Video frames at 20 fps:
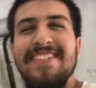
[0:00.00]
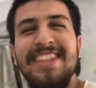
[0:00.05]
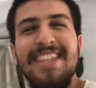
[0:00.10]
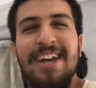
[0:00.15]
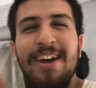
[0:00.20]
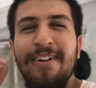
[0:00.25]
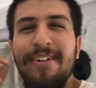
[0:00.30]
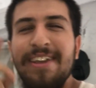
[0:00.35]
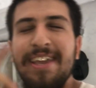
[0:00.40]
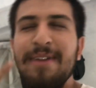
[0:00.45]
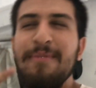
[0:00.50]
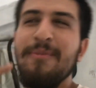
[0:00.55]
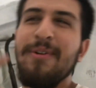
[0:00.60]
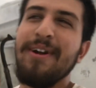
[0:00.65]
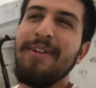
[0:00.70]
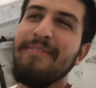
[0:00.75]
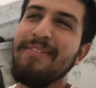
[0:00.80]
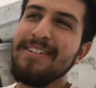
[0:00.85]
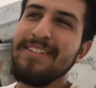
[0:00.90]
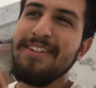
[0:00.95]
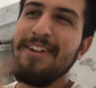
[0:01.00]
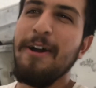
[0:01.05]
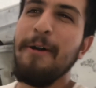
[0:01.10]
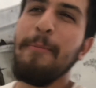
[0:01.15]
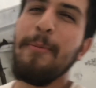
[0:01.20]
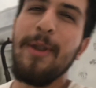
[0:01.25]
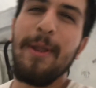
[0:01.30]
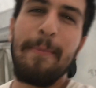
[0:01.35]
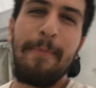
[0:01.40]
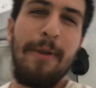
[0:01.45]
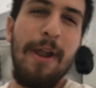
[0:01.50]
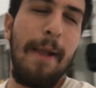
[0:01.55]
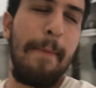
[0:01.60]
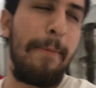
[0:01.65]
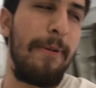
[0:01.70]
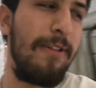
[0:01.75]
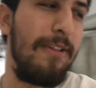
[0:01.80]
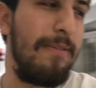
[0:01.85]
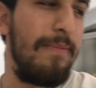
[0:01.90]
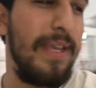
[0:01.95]
that the OEM one wasn't opening
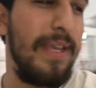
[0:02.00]
properly,